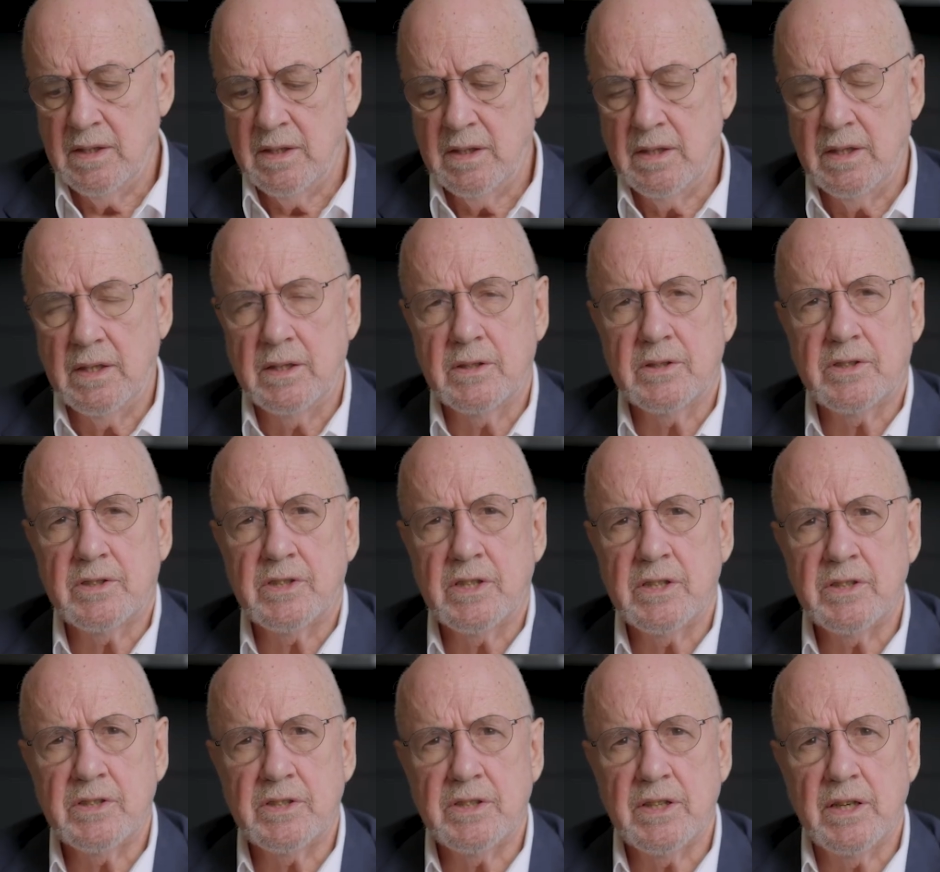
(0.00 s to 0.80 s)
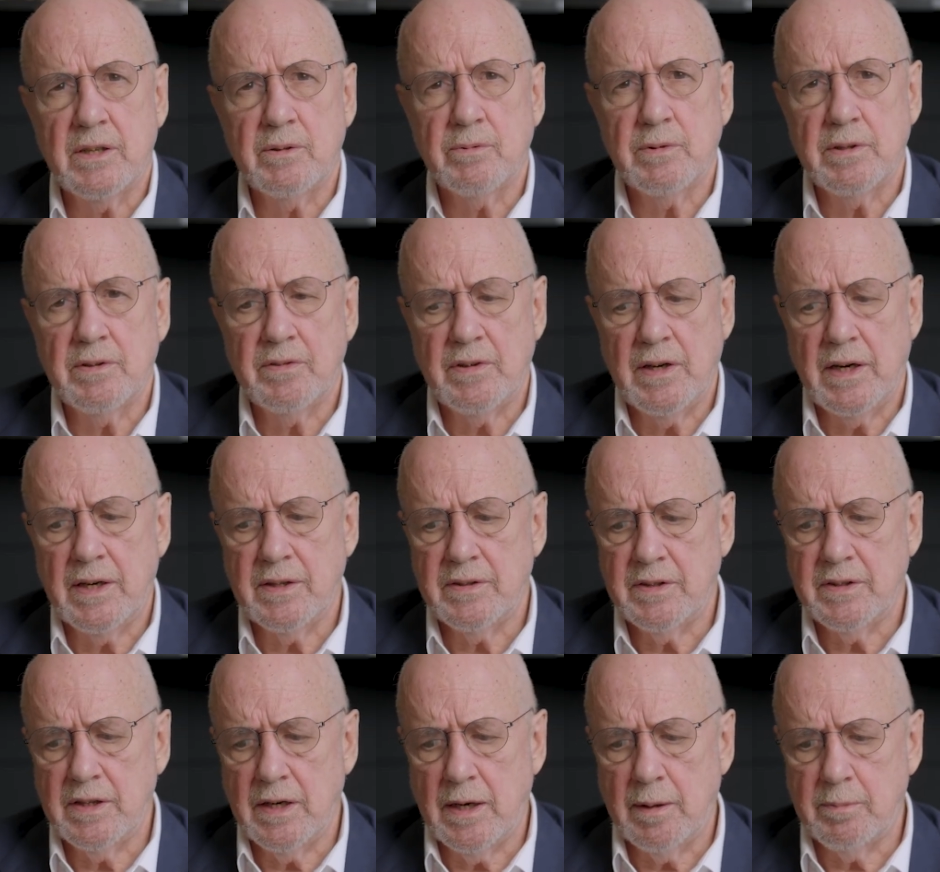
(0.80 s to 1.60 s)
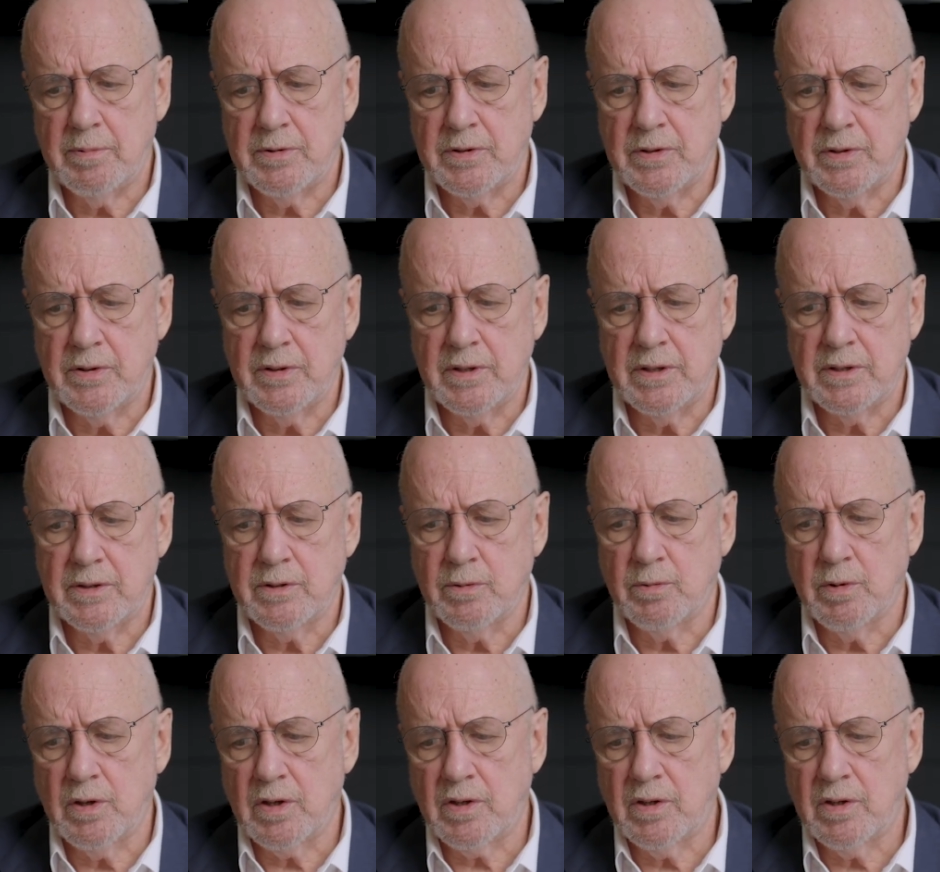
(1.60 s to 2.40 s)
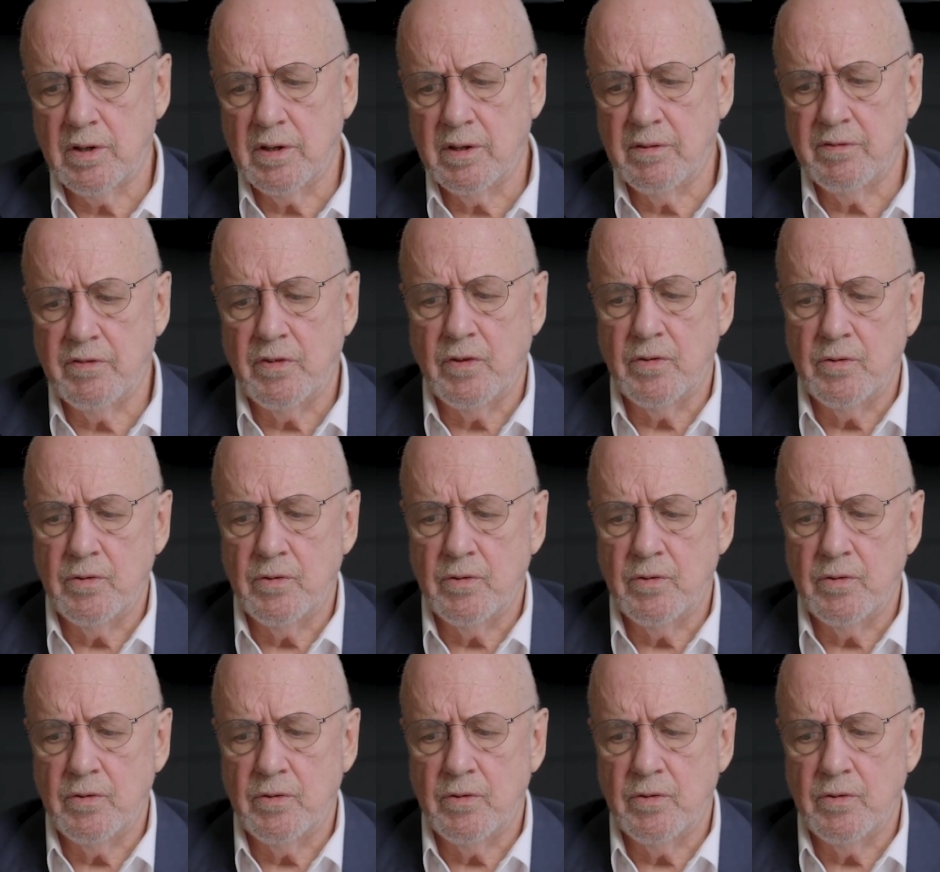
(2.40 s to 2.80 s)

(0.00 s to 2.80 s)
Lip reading: And since then, we've had the opportunity to work on a